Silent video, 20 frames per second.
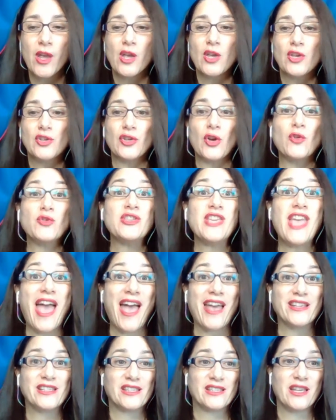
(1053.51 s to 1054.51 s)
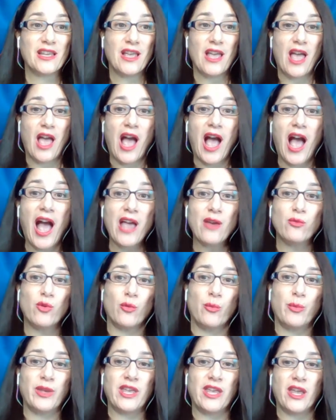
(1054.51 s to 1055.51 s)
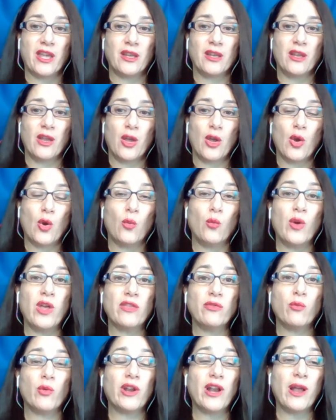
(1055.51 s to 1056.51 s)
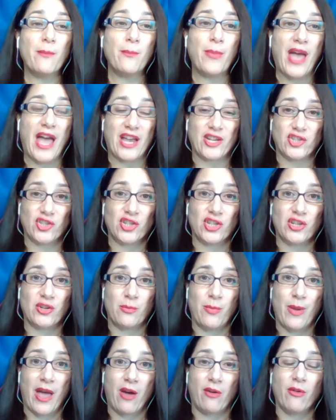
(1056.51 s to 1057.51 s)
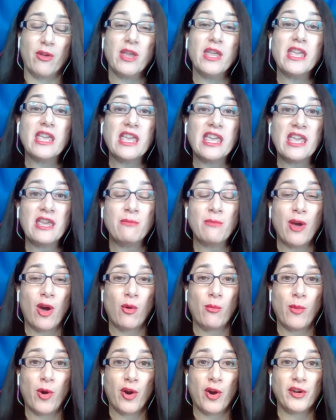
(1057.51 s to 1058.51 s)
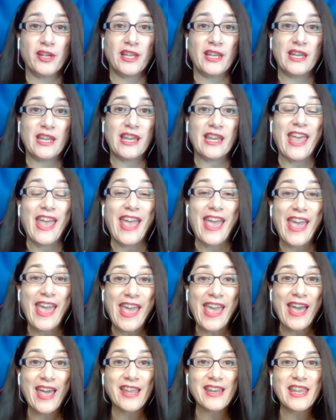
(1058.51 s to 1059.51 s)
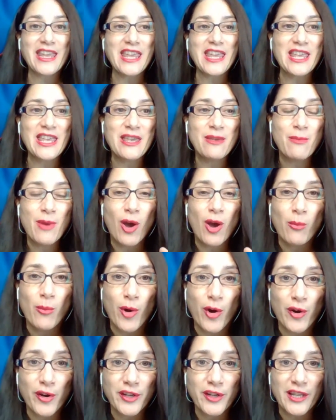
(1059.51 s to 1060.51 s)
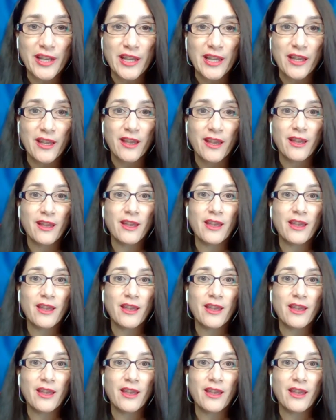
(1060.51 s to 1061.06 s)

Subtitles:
So, yes, I will begin with what I'm passionate about, email marketing. And email marketing